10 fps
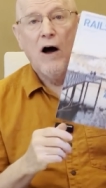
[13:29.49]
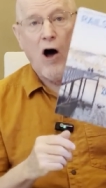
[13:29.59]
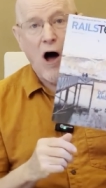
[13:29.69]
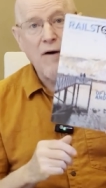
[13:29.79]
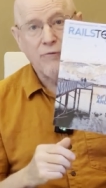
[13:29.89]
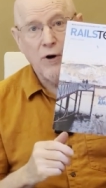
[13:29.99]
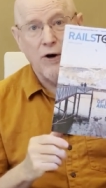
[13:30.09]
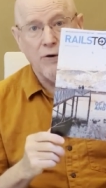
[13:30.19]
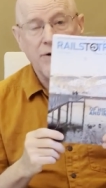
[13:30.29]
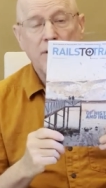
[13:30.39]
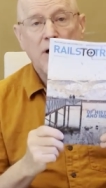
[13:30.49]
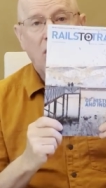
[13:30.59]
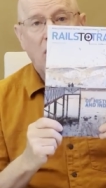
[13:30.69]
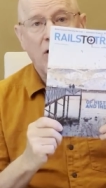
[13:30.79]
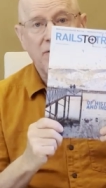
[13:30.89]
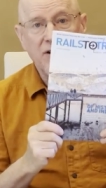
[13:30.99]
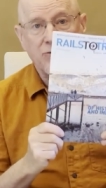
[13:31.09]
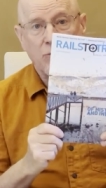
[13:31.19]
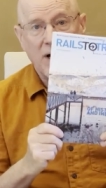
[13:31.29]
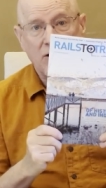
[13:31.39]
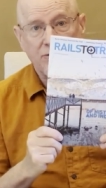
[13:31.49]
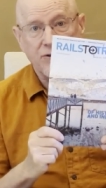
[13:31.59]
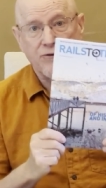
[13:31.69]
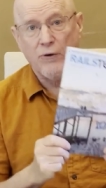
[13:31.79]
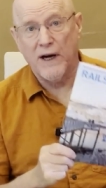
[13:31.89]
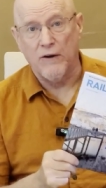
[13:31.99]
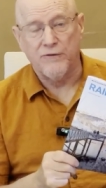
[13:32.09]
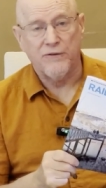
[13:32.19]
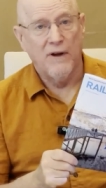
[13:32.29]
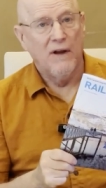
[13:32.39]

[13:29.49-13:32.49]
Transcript: off road on these rails to trails.